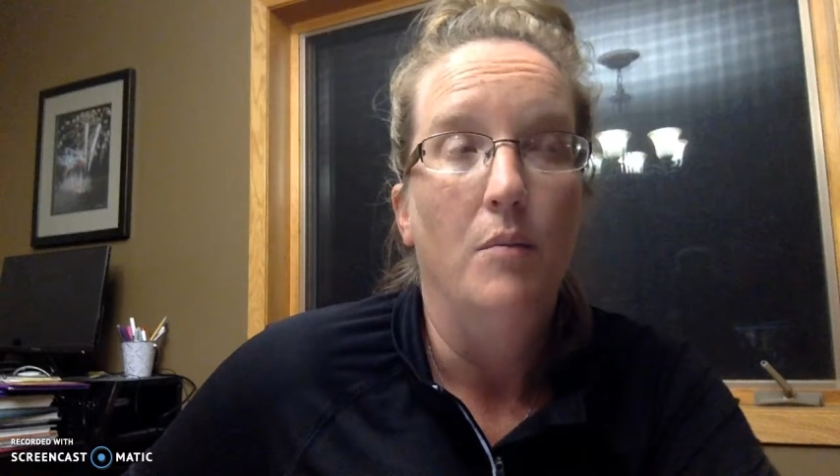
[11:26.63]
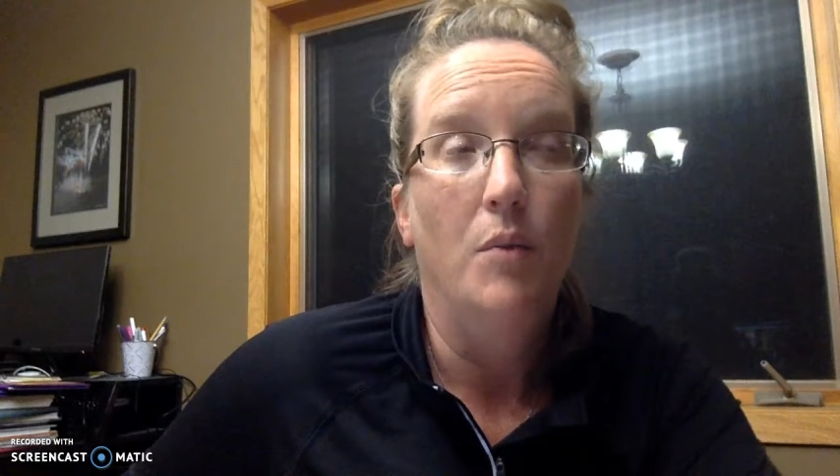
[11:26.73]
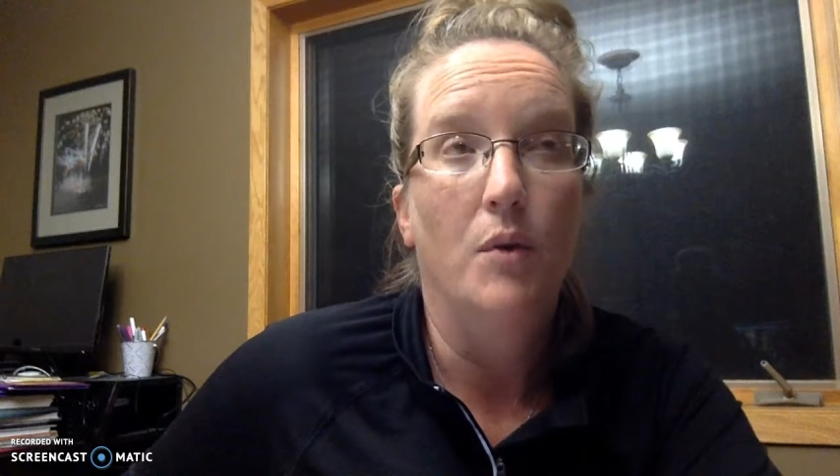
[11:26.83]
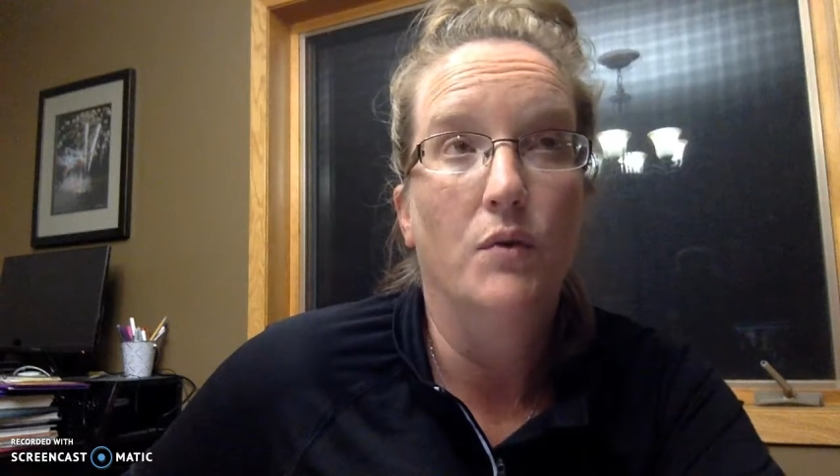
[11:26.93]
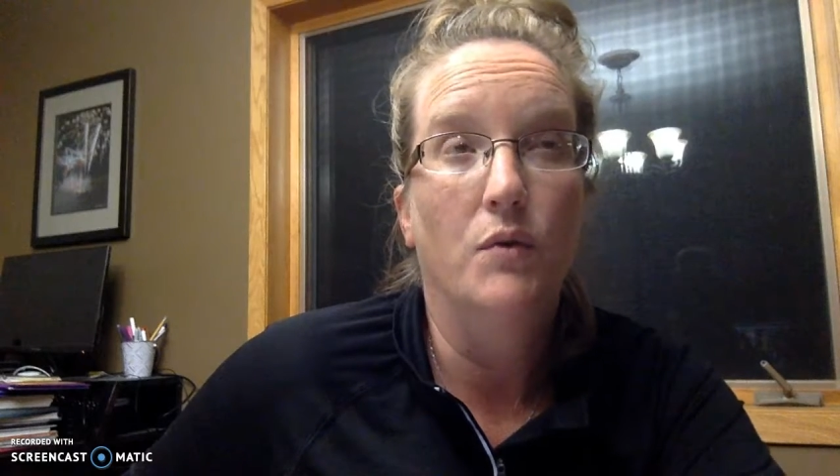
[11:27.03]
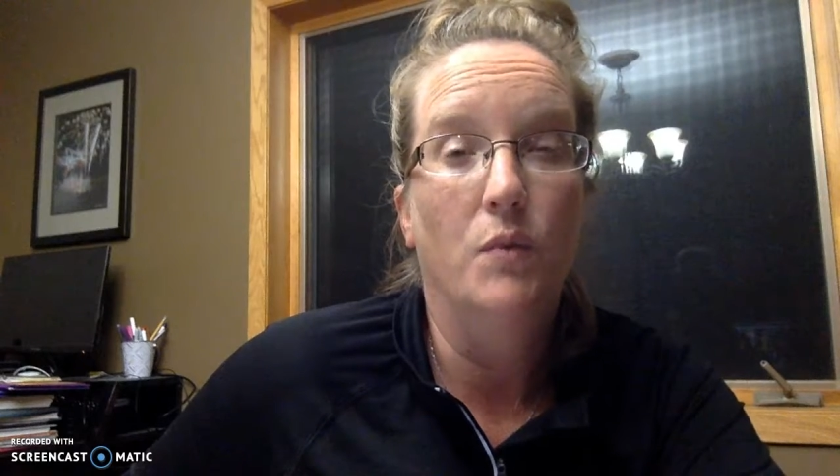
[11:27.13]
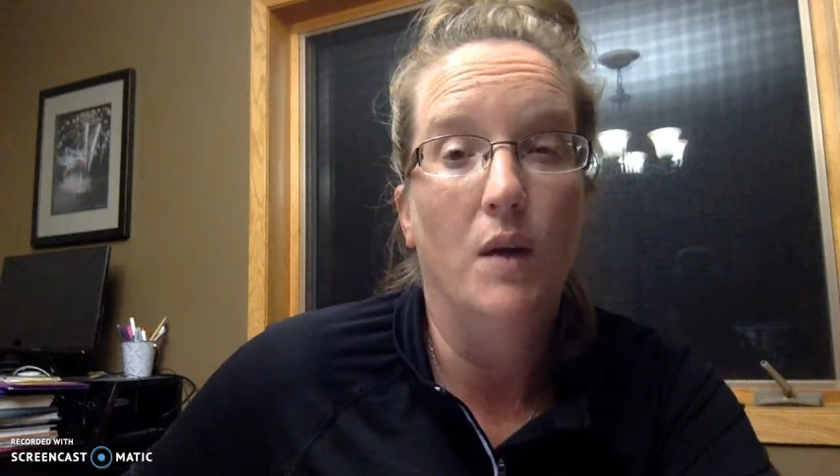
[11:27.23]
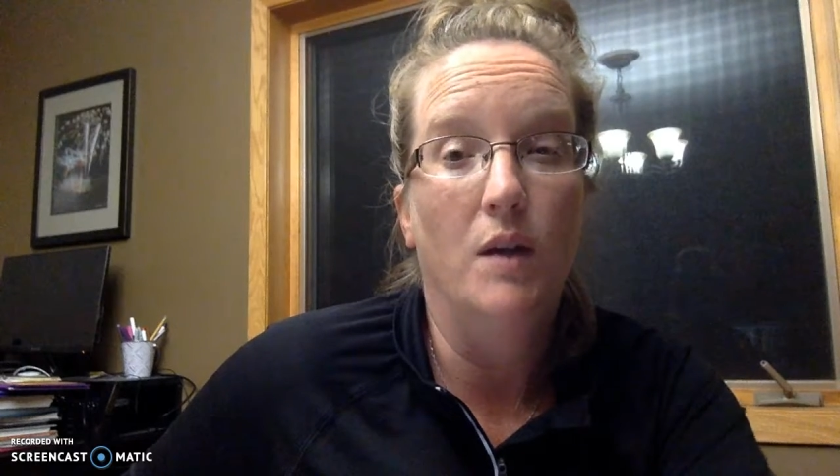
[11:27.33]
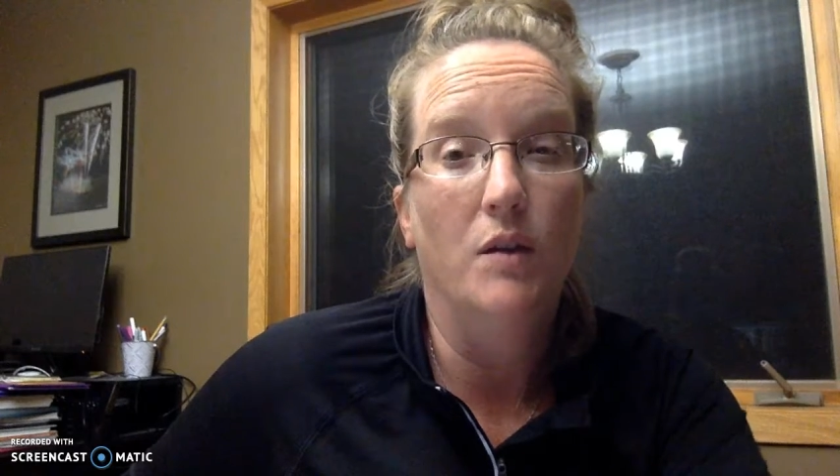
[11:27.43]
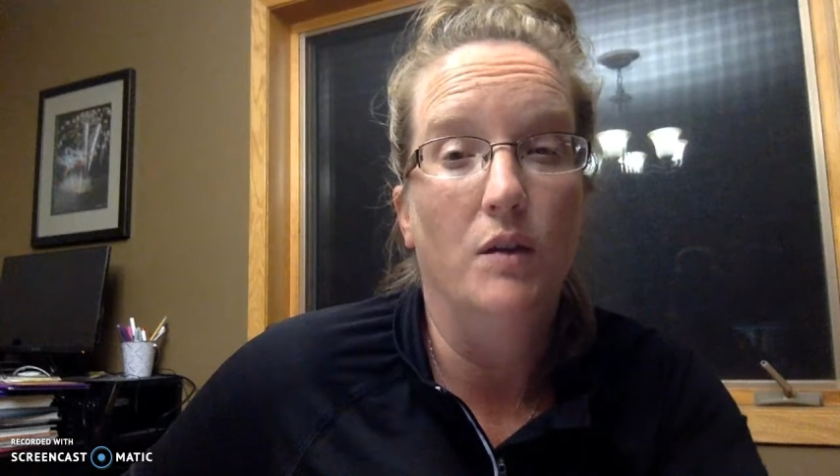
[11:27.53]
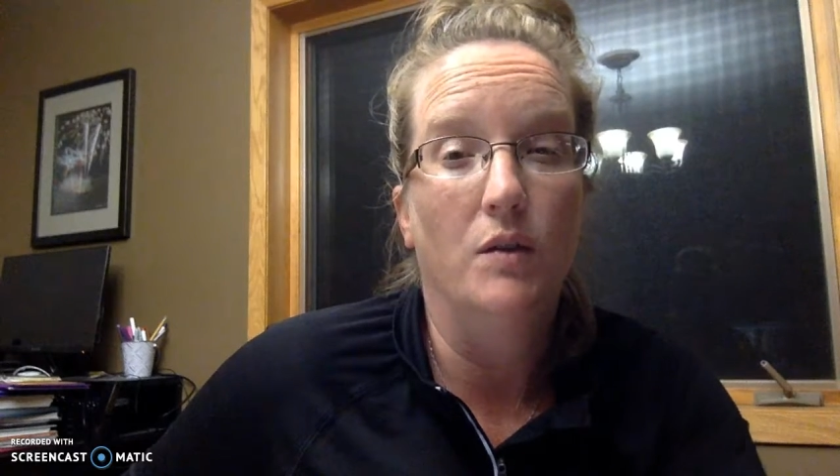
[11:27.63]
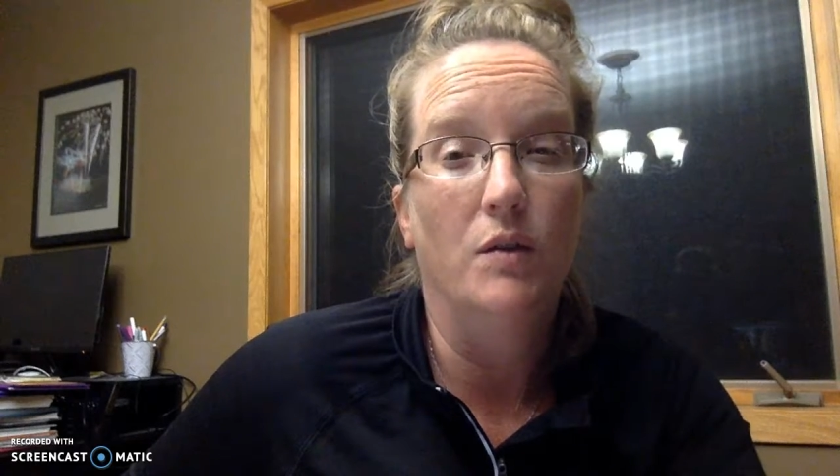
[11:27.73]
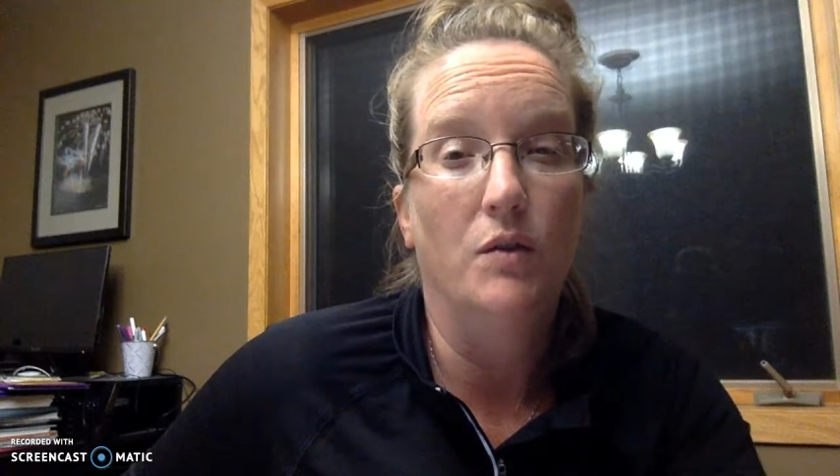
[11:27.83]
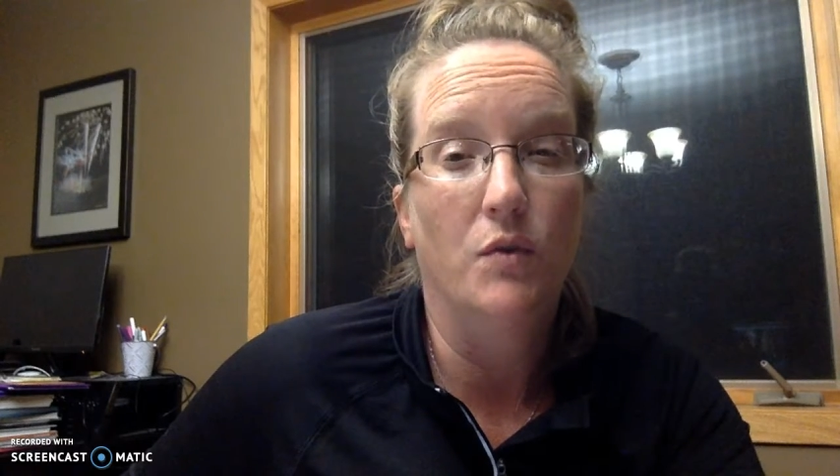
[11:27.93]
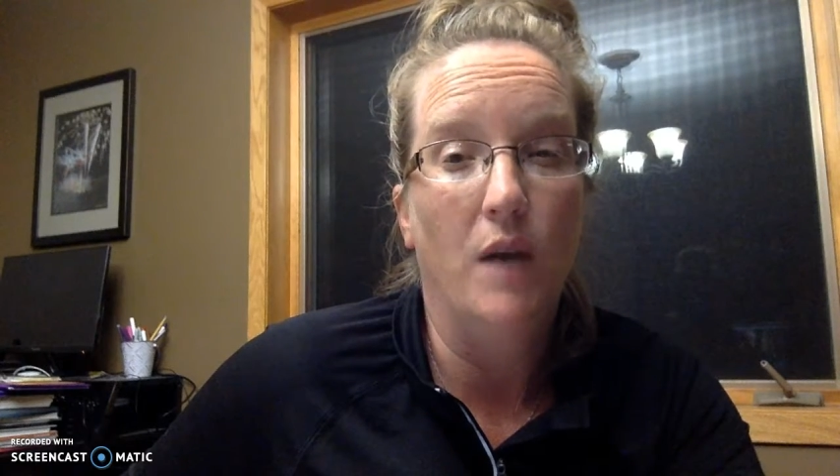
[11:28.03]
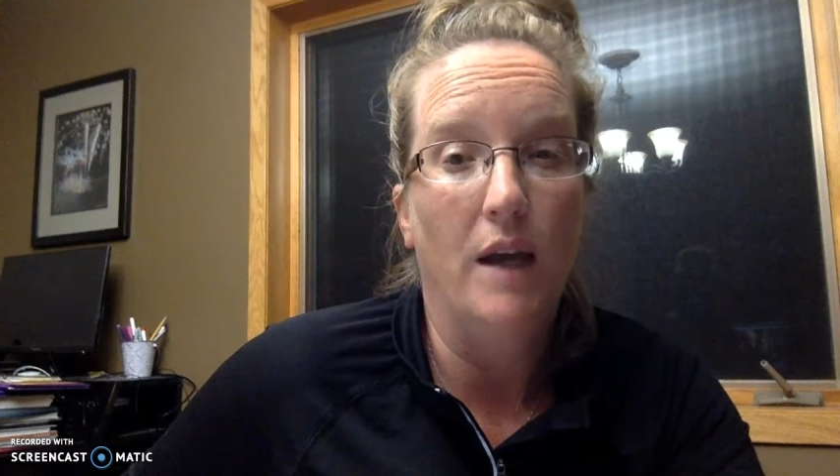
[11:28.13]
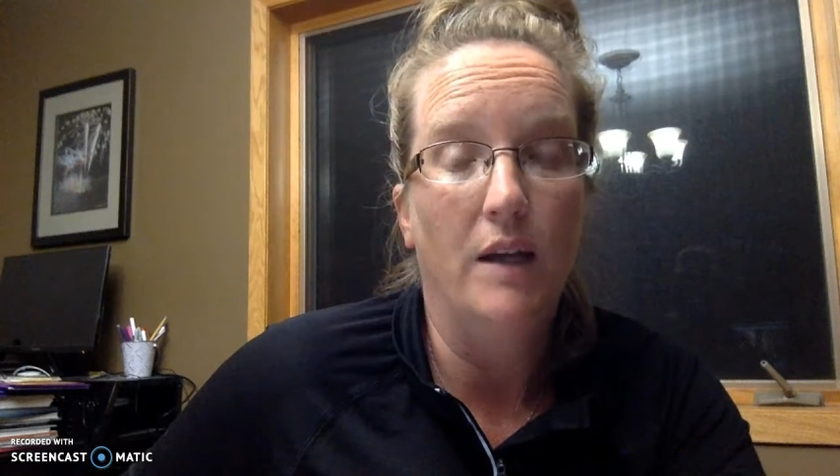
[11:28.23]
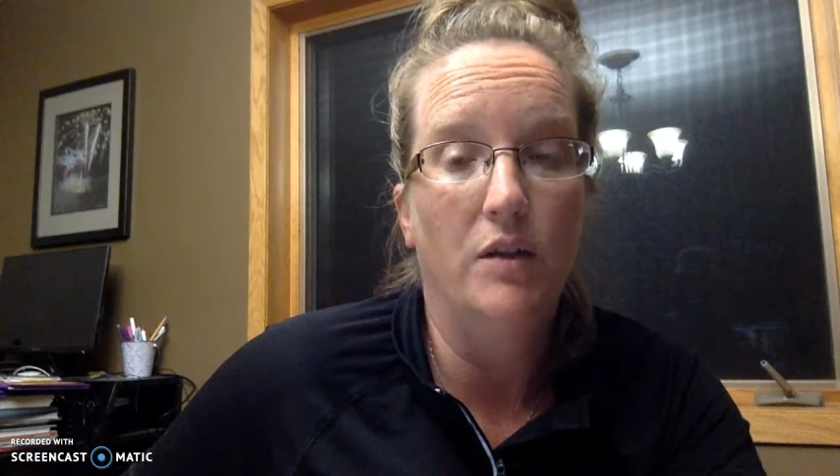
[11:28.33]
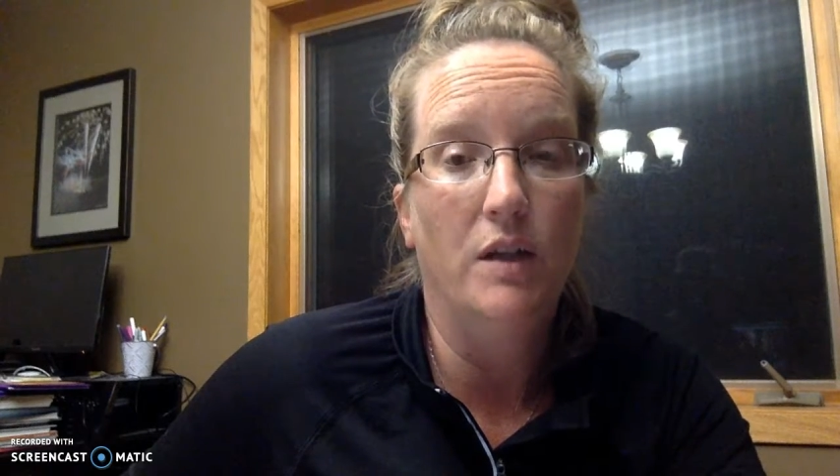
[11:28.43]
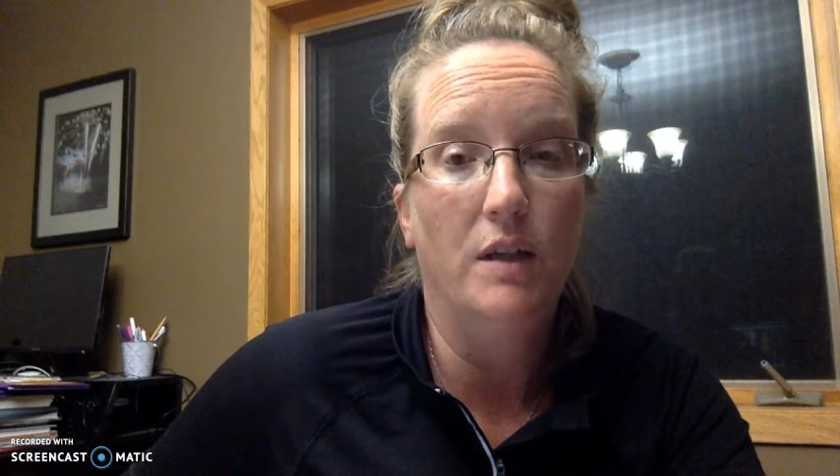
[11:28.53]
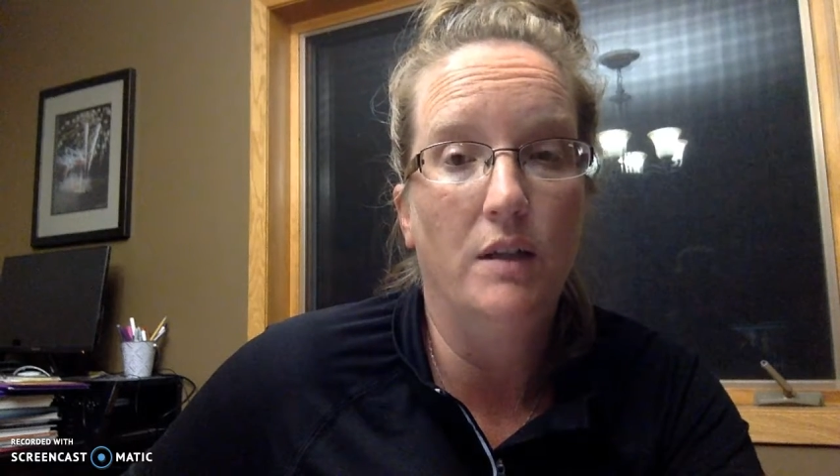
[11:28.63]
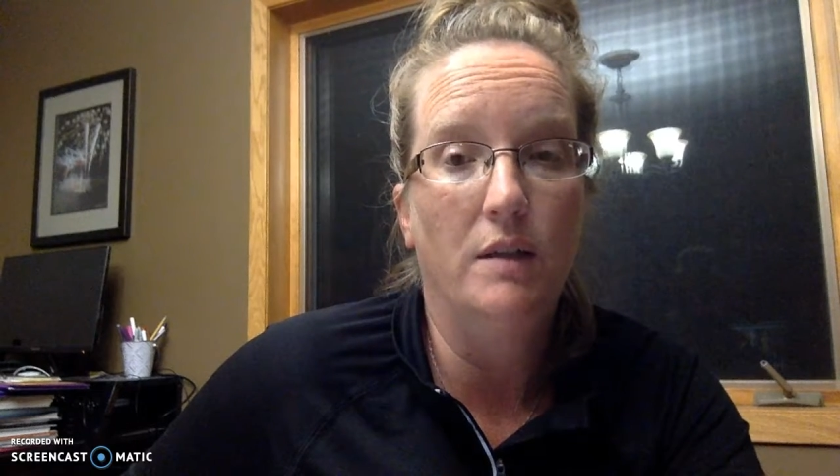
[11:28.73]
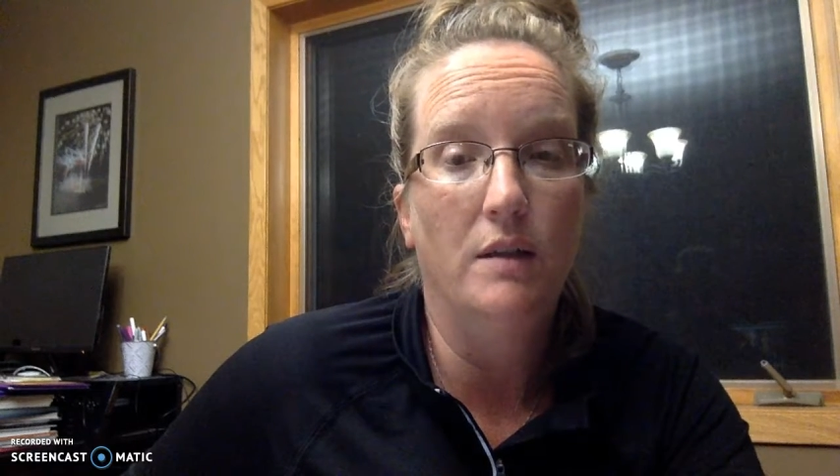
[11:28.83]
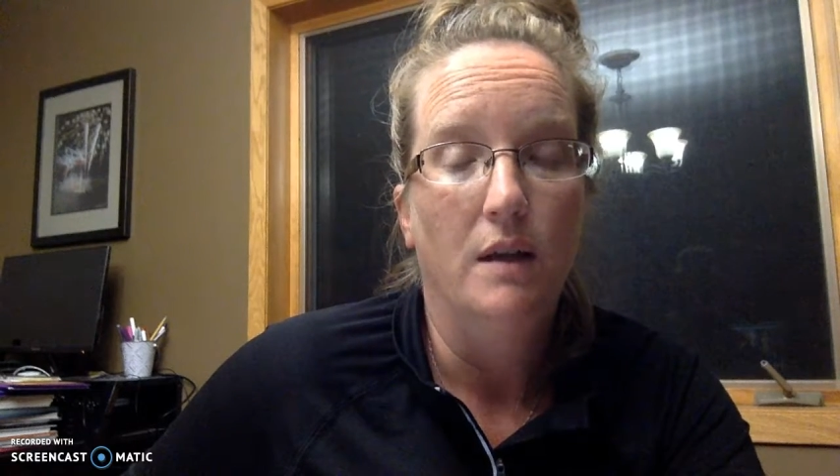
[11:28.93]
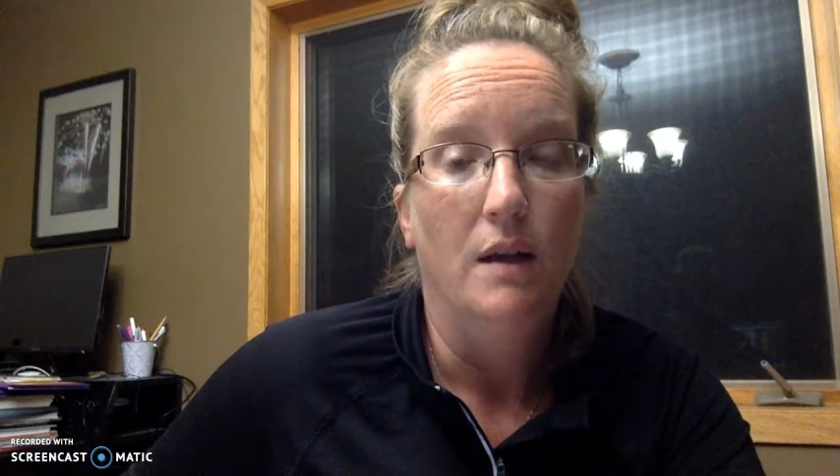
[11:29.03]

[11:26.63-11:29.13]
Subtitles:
persuasion strategies,